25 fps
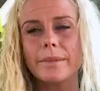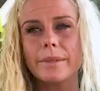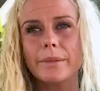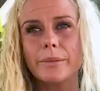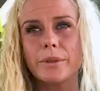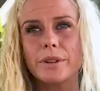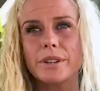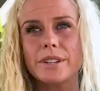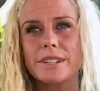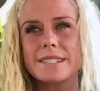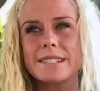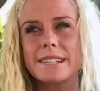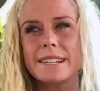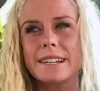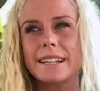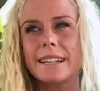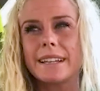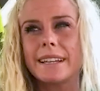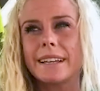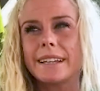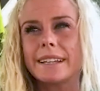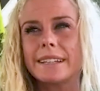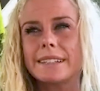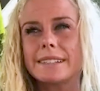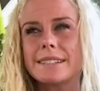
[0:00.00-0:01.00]
what do you say,
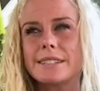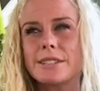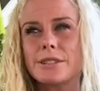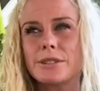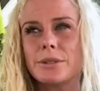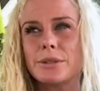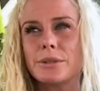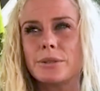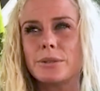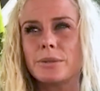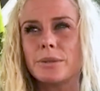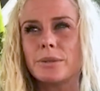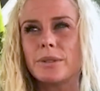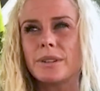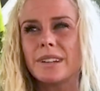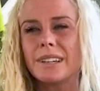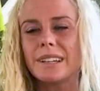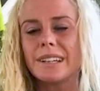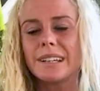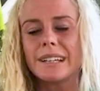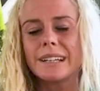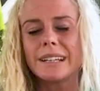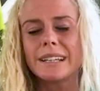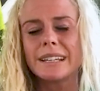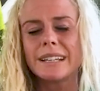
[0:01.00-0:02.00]
like to
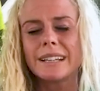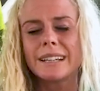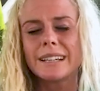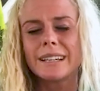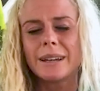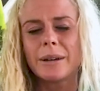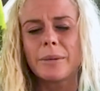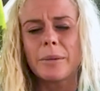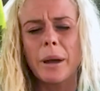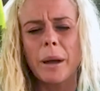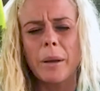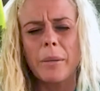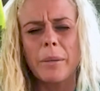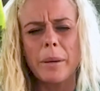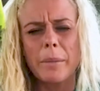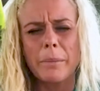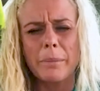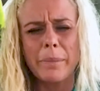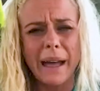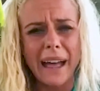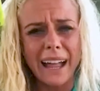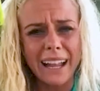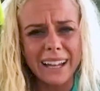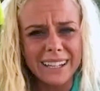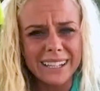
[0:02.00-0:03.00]

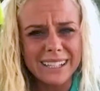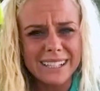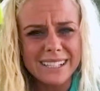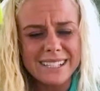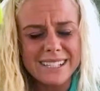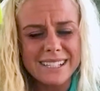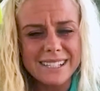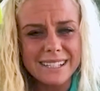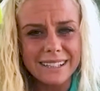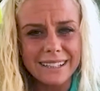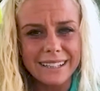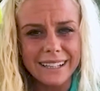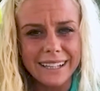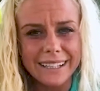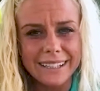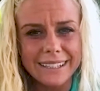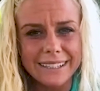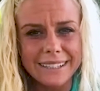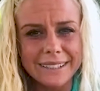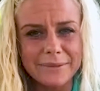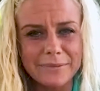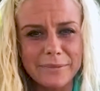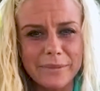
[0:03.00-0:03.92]
balance like